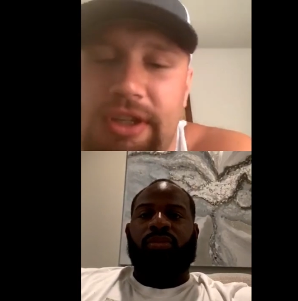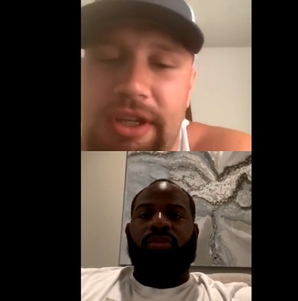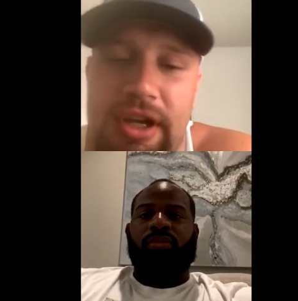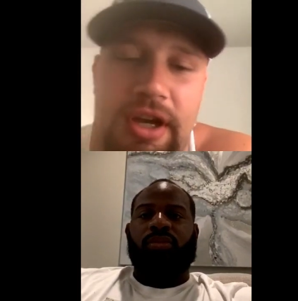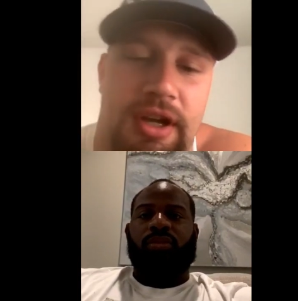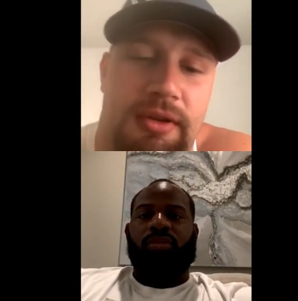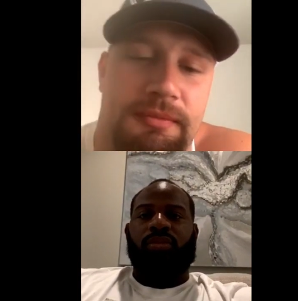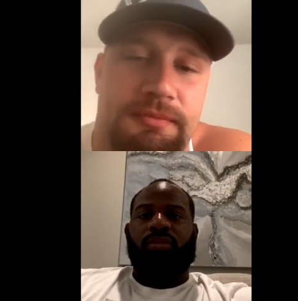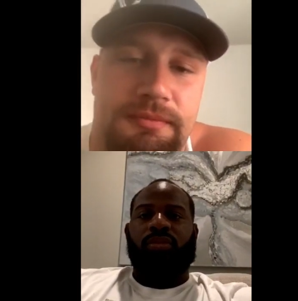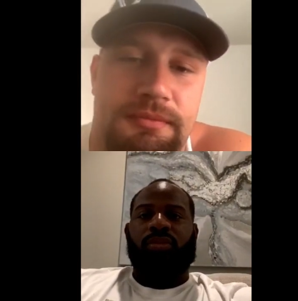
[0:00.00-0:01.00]
Speaker 1: in? Uh, um,
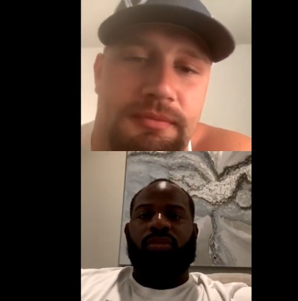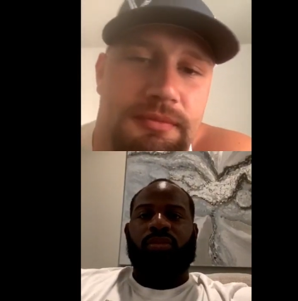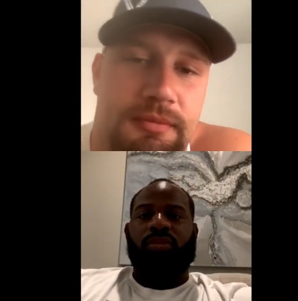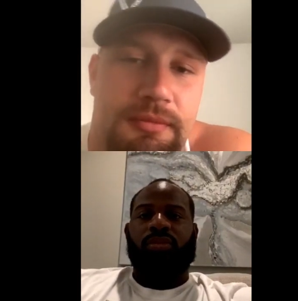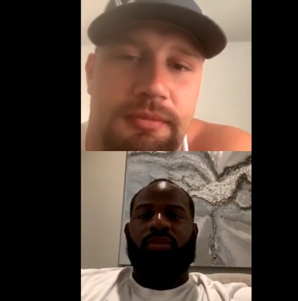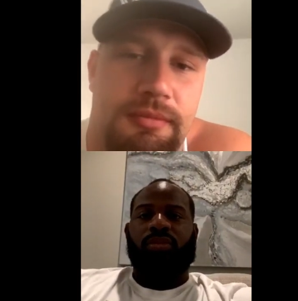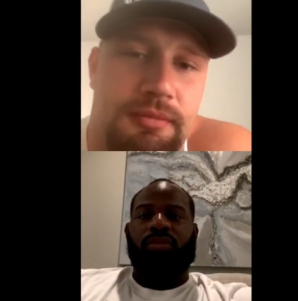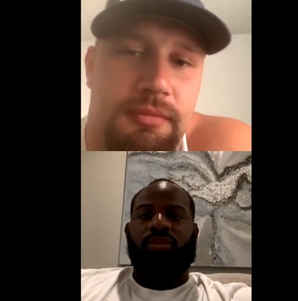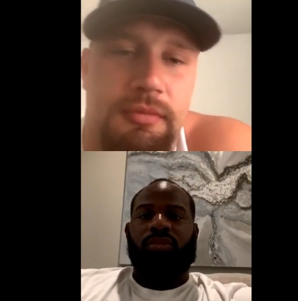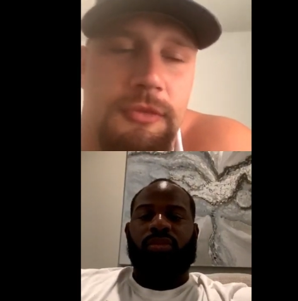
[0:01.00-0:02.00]

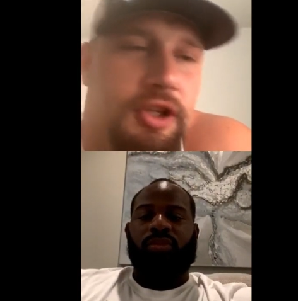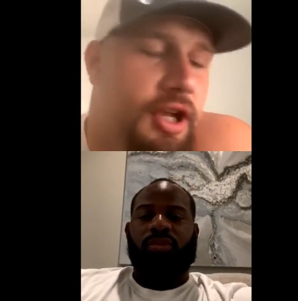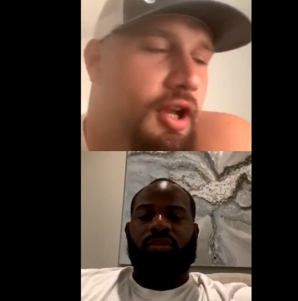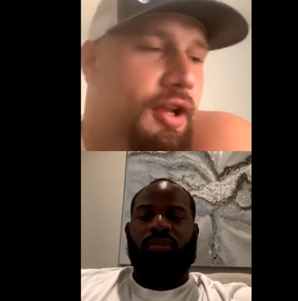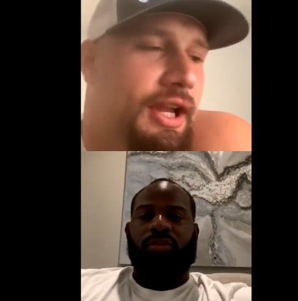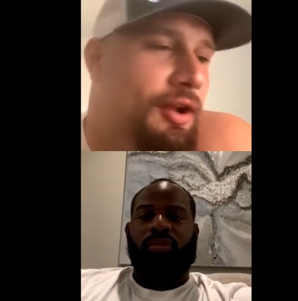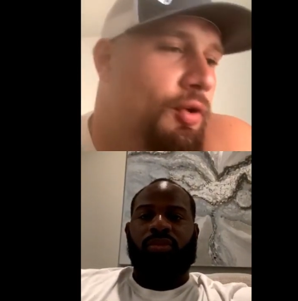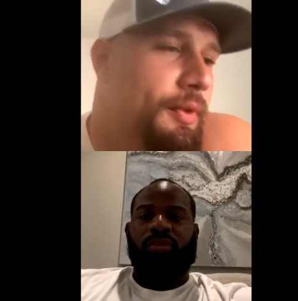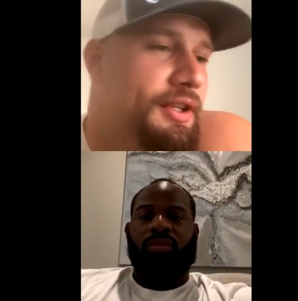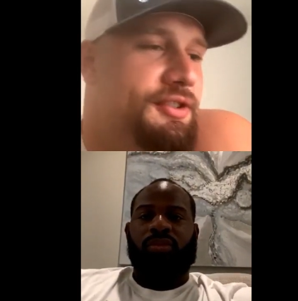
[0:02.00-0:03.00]
in uh, not
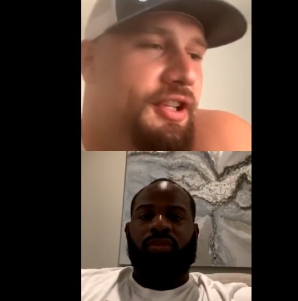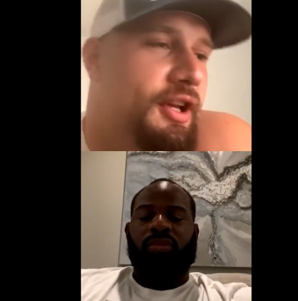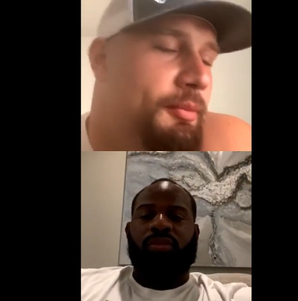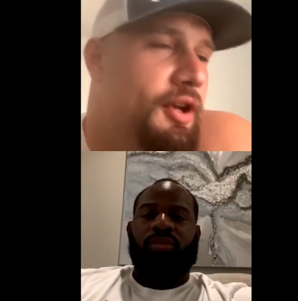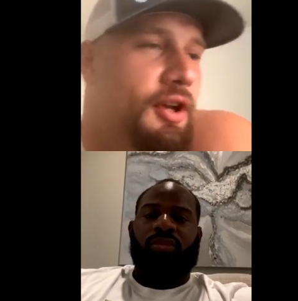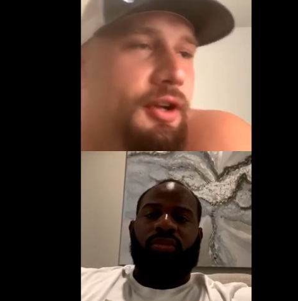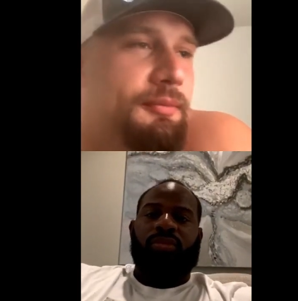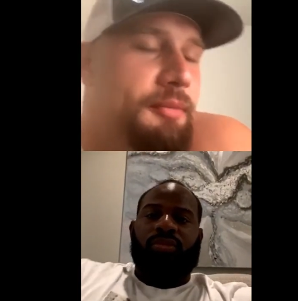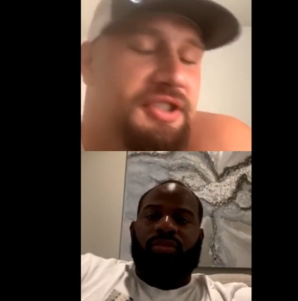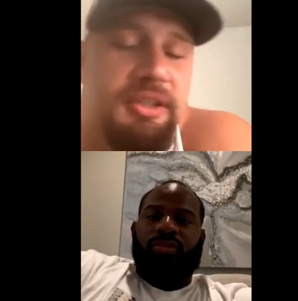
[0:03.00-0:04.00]
Ole Miss, damn uh,
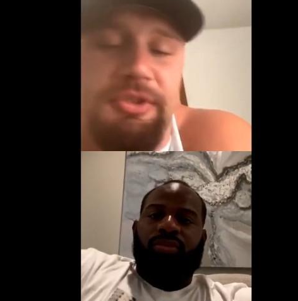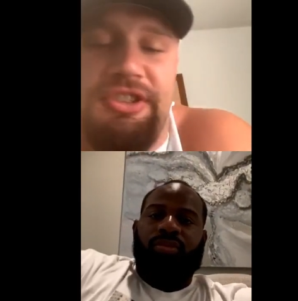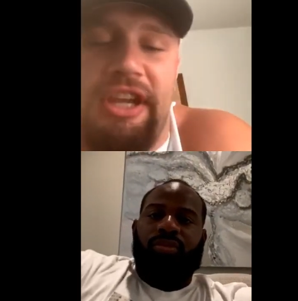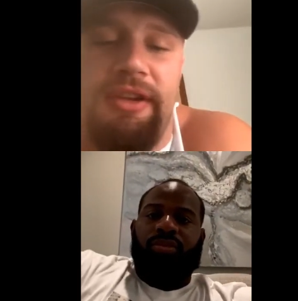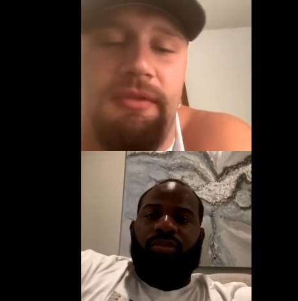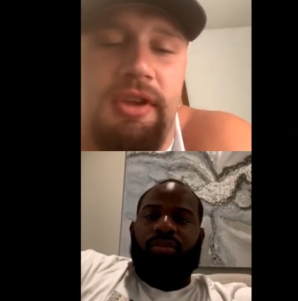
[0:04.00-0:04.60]
Mississippi State.